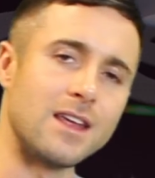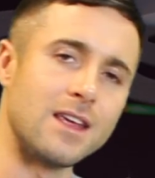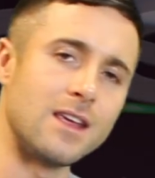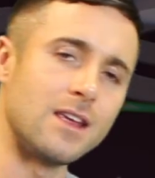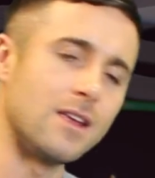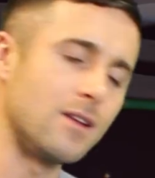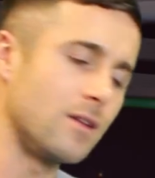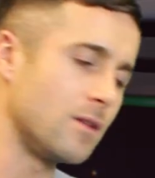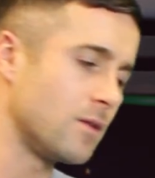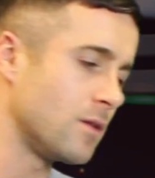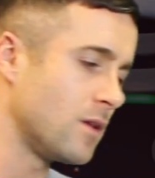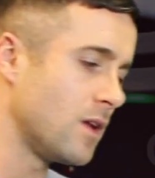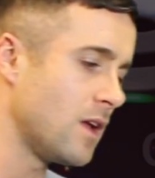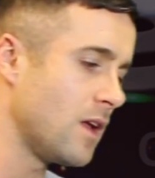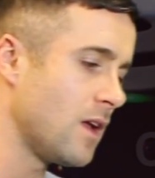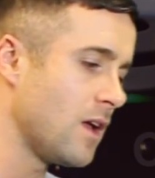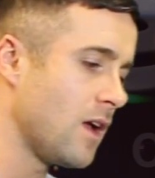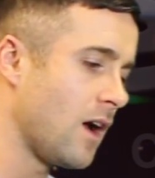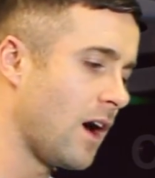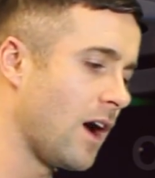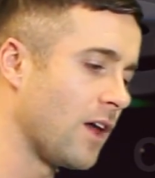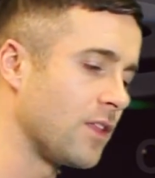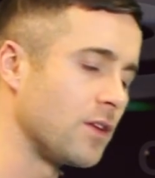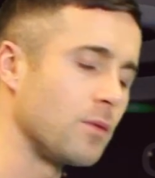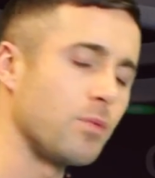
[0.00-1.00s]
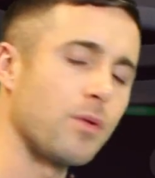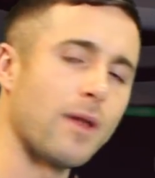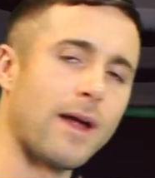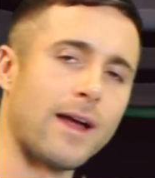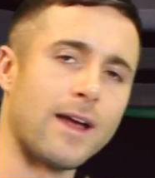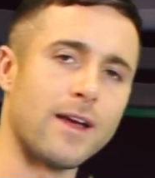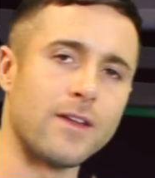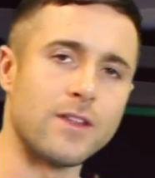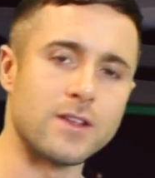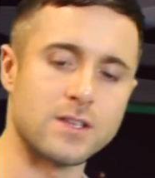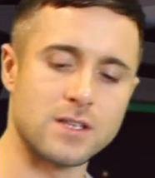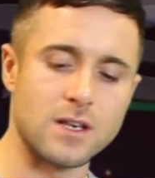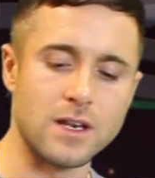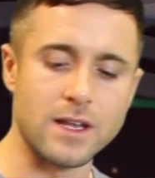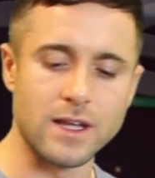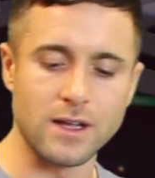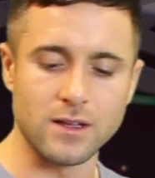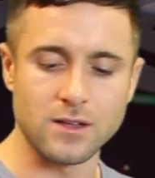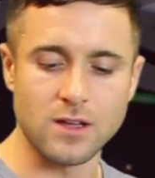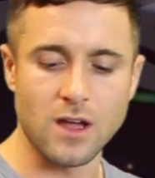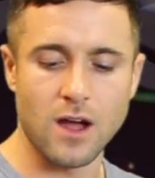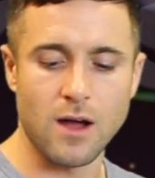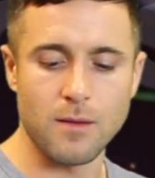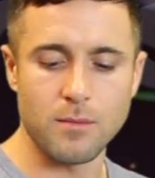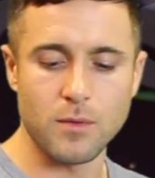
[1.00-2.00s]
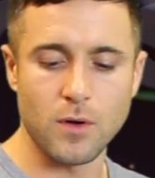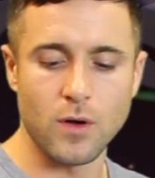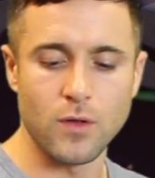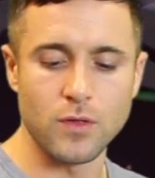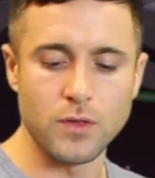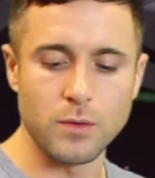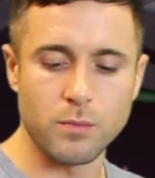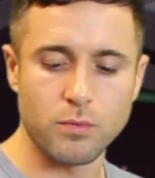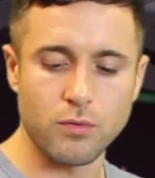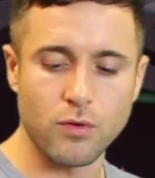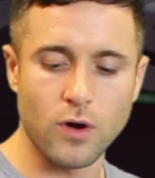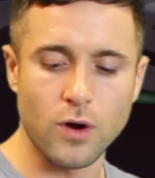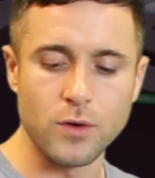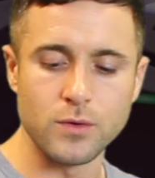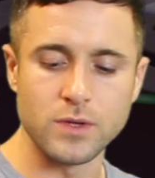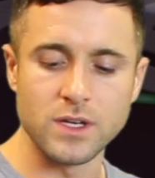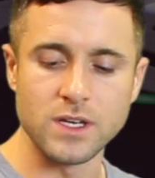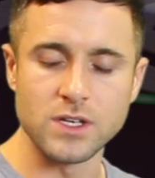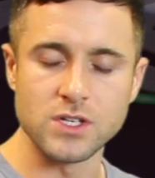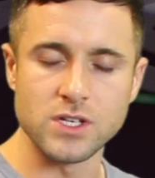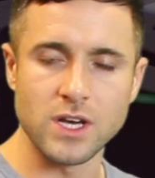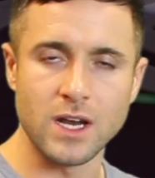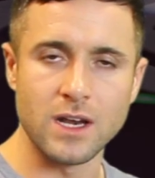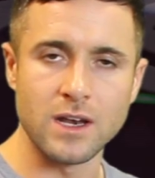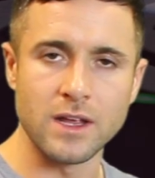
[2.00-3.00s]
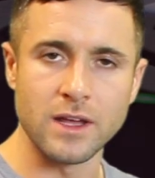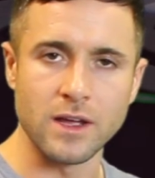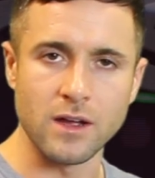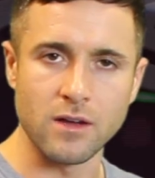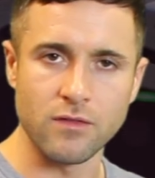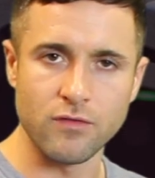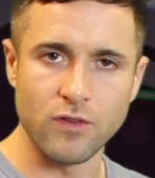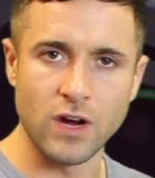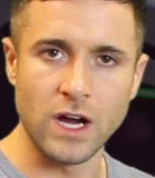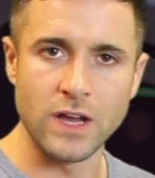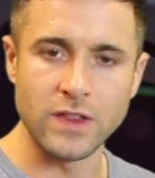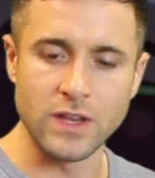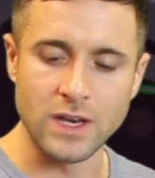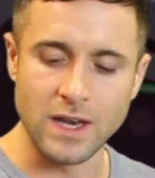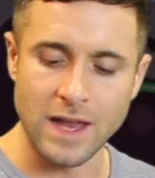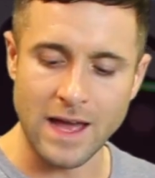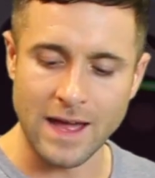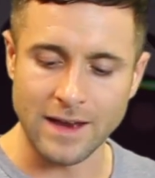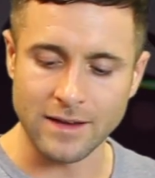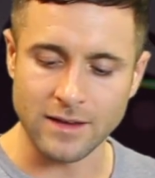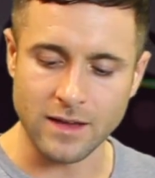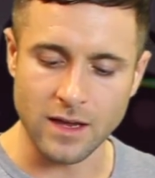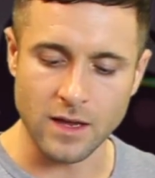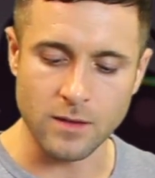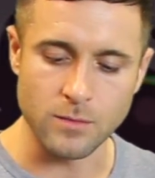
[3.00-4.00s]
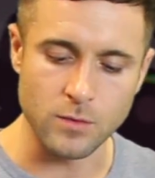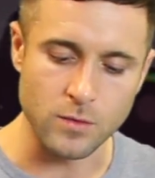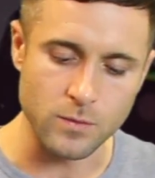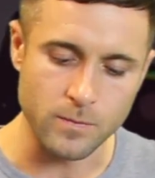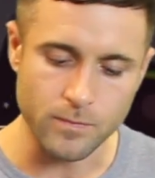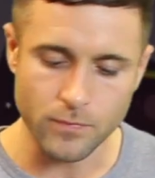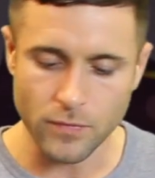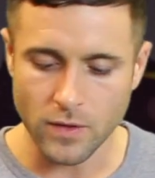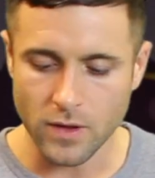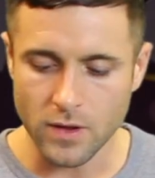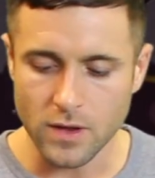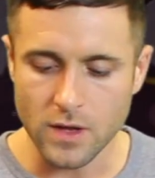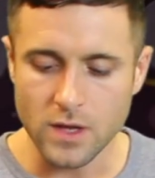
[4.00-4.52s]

any other player that's linked up on the Pro DJ link via the LAN cable.